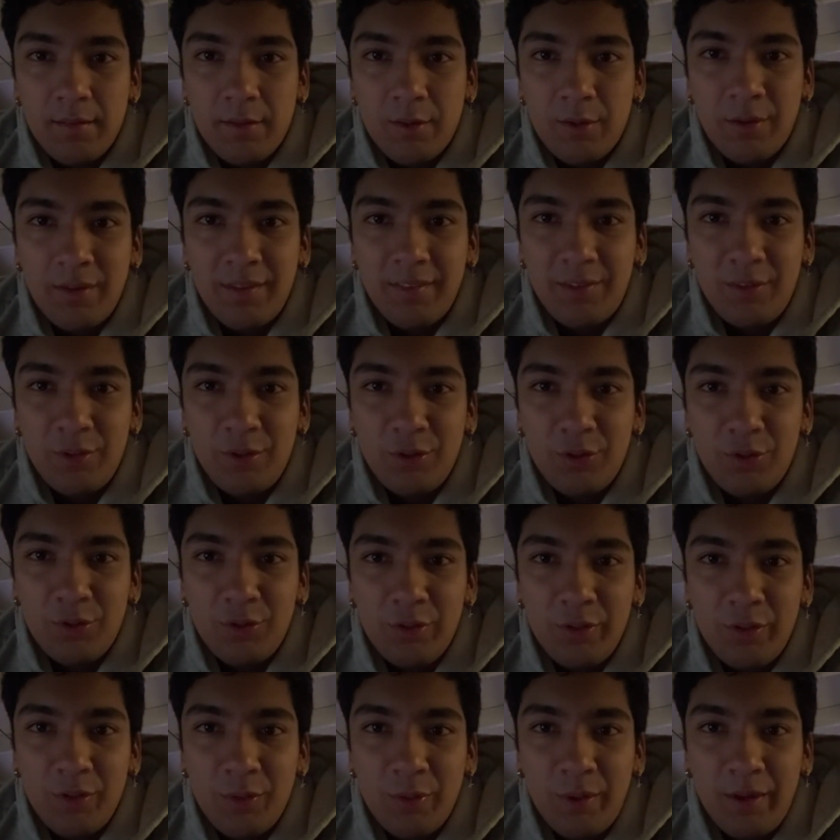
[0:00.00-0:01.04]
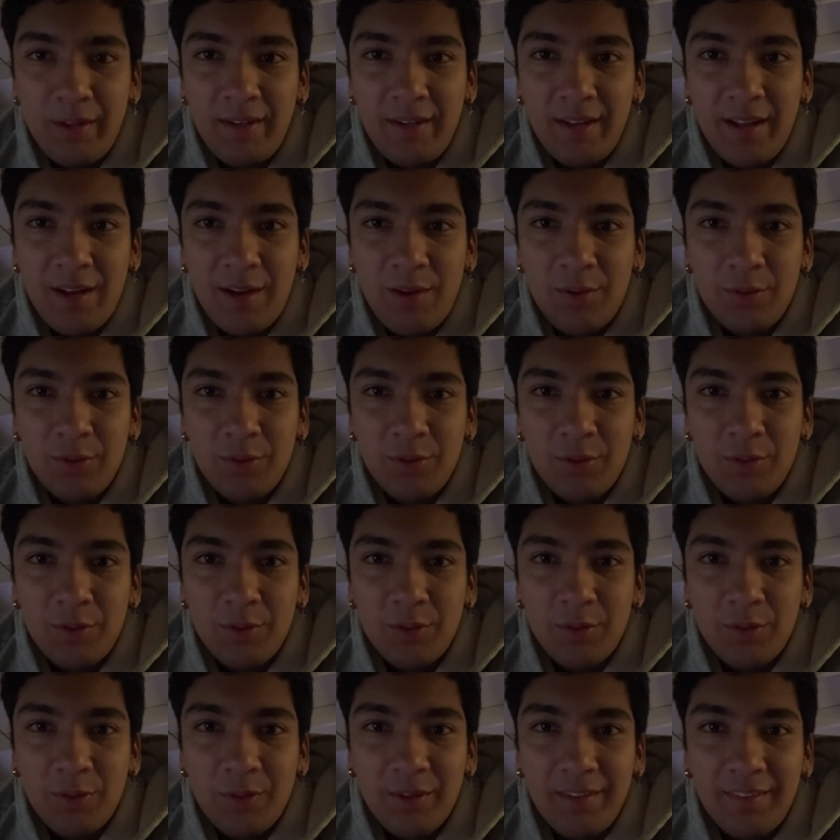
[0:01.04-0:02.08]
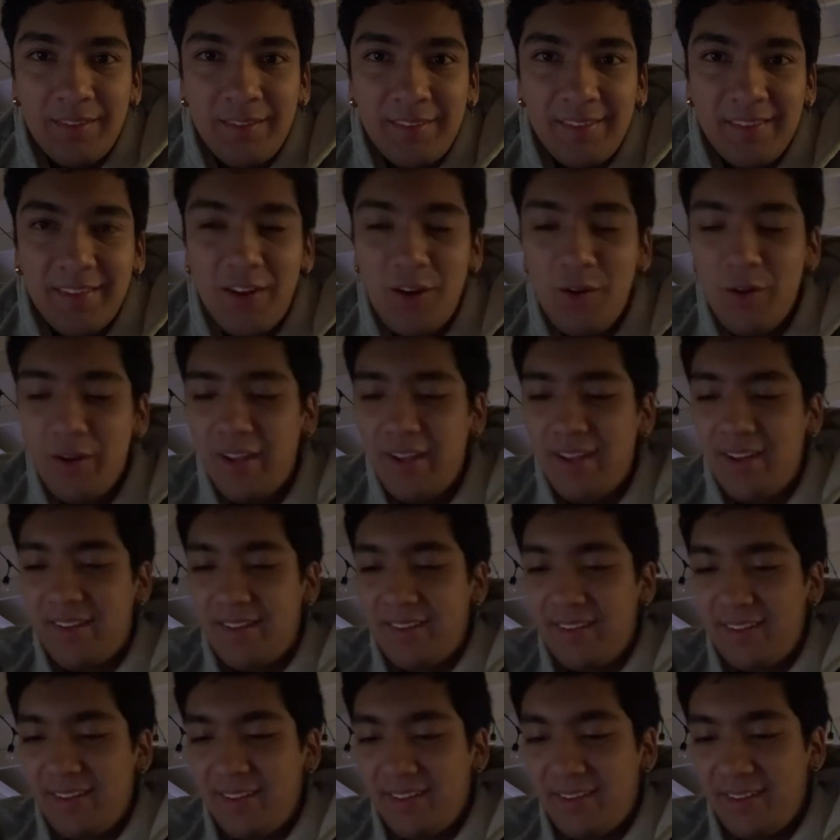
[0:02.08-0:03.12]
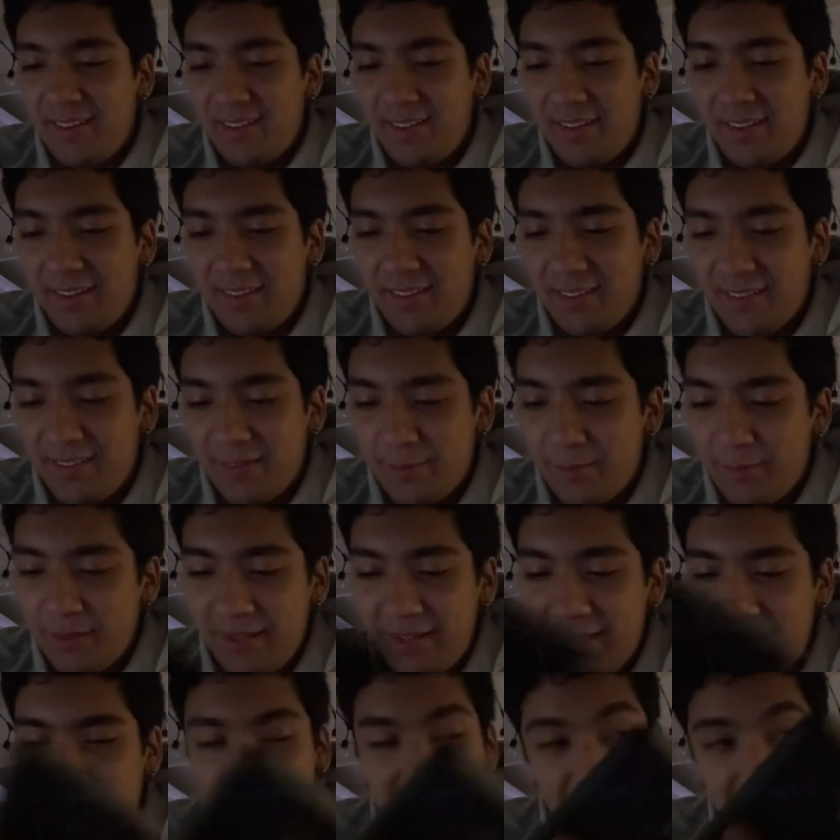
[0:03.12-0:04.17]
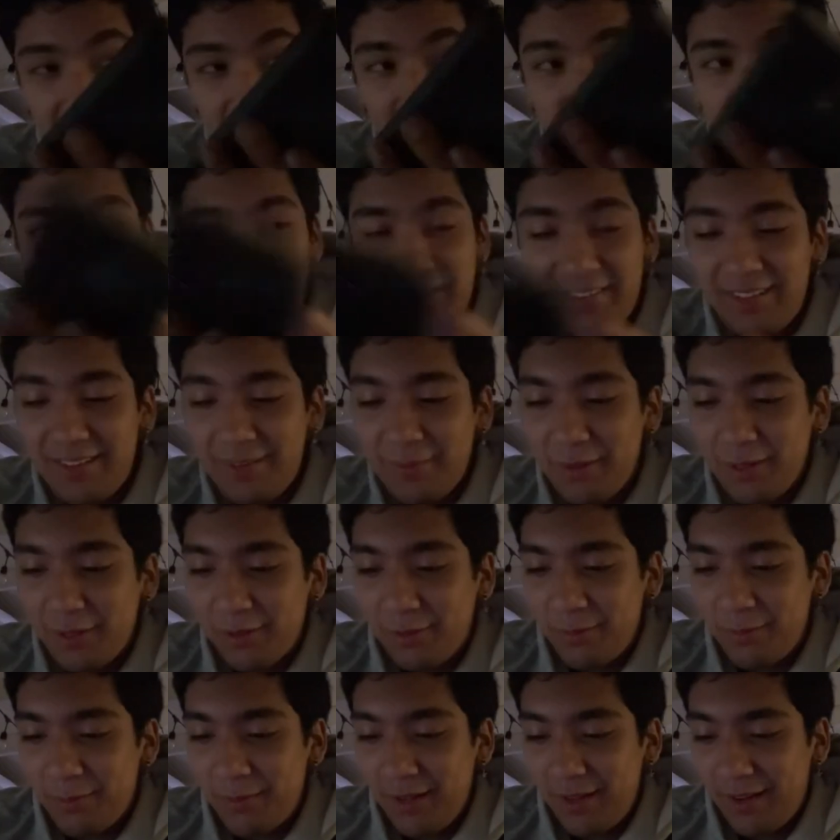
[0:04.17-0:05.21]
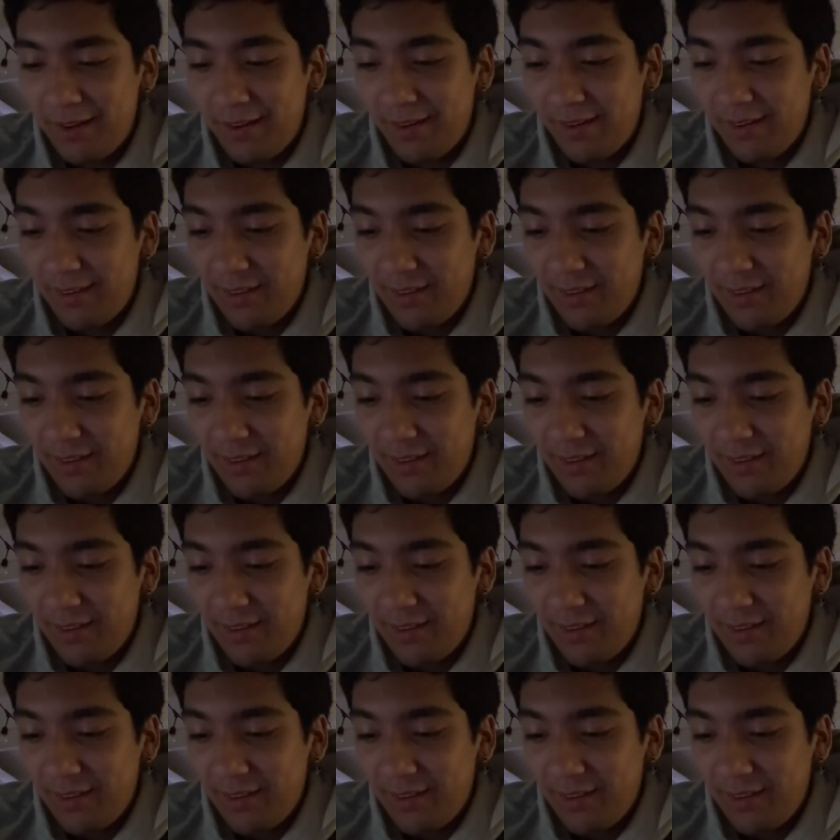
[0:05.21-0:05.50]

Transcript: Chris, you're doing great now, though, Chris. Oh, yeah, yeah, yeah, yeah. But that flashlight makes me mad.